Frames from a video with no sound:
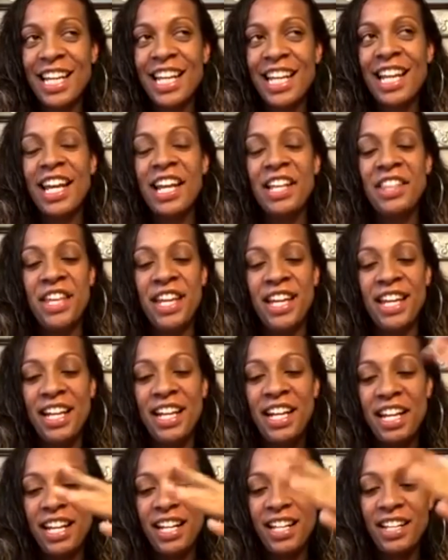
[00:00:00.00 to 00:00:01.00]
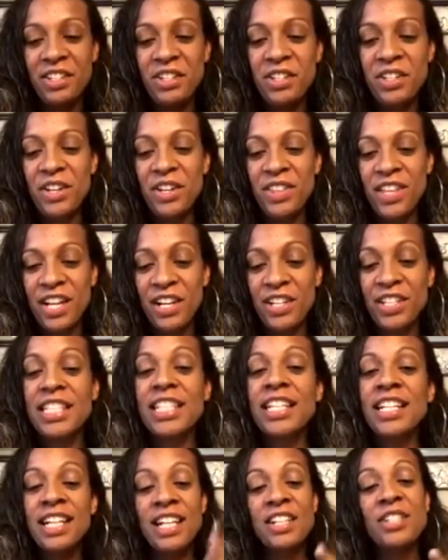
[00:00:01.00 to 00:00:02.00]
and that you know they all see it, and
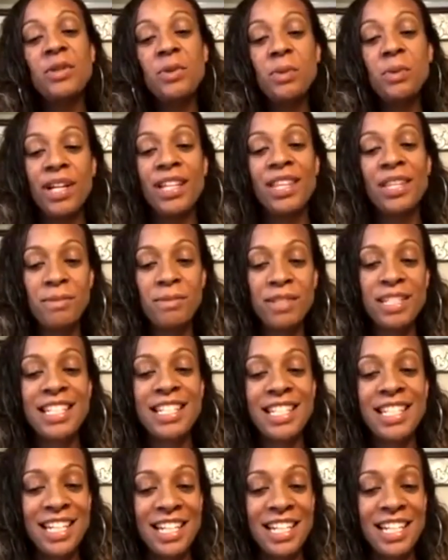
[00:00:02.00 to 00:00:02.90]
I do want them to see it.